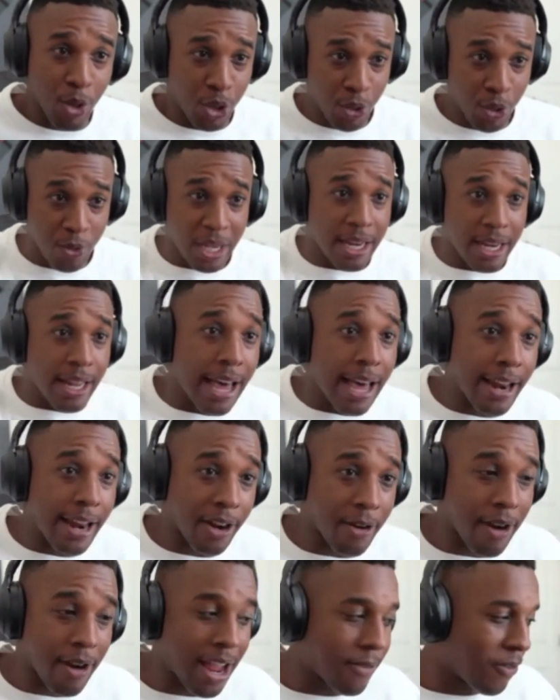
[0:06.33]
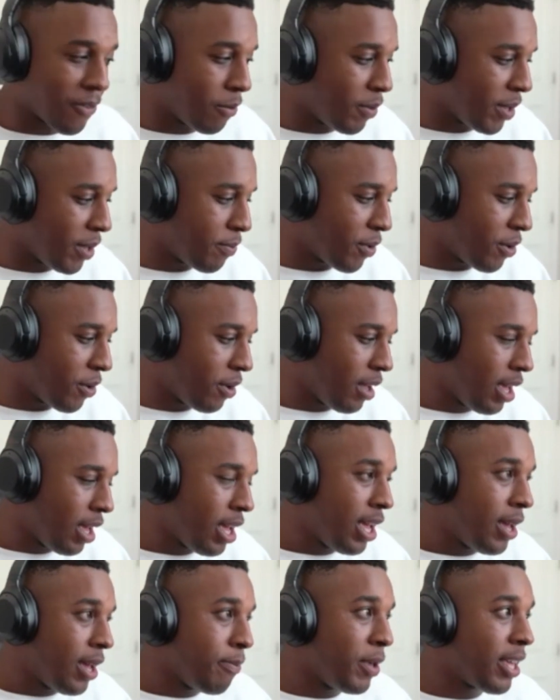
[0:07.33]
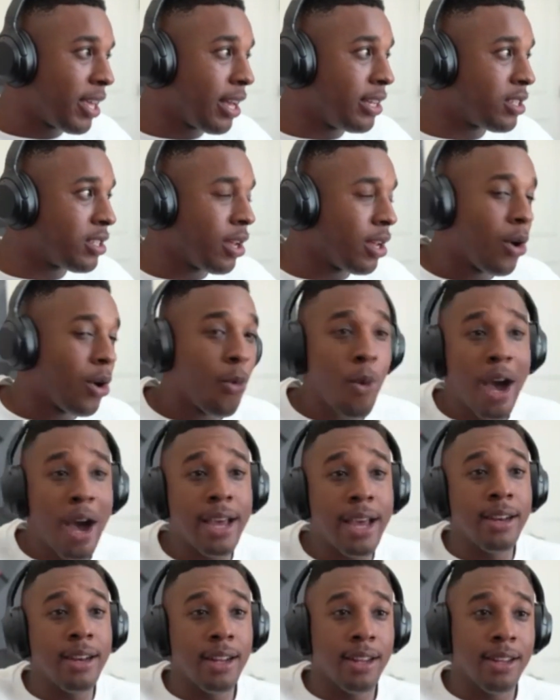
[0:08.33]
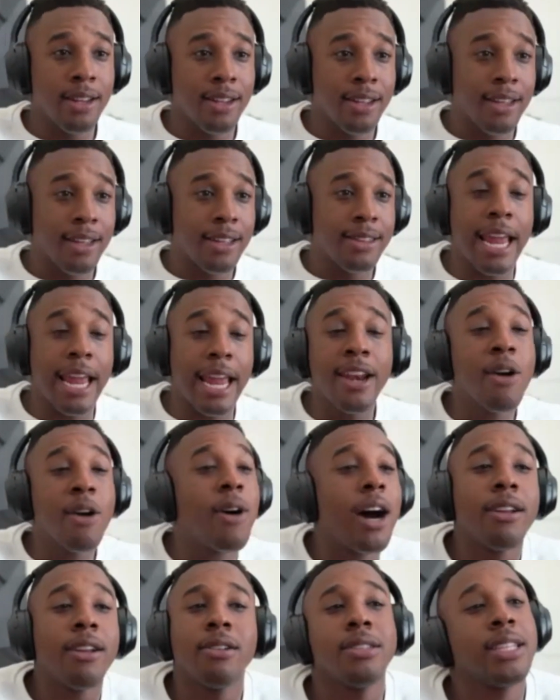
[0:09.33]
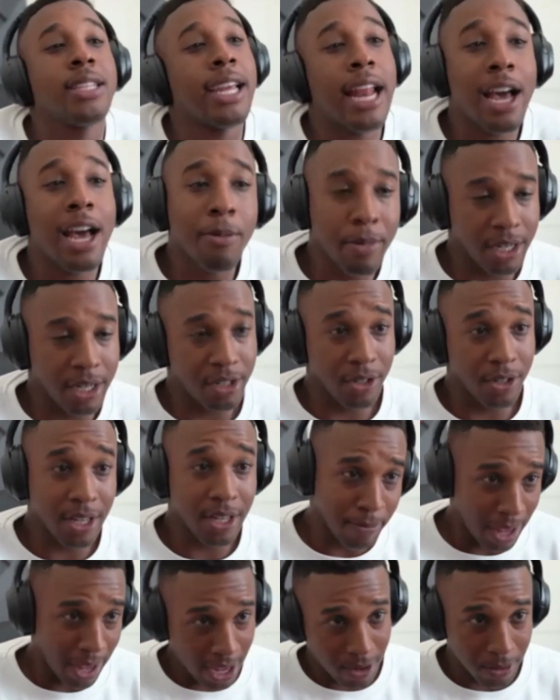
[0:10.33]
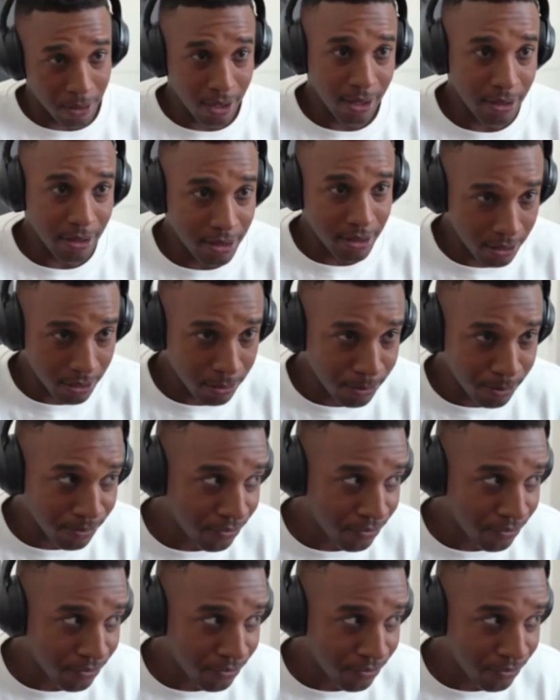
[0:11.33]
You get a lot of crap from people because one, they don't understand how much you can make on YouTube.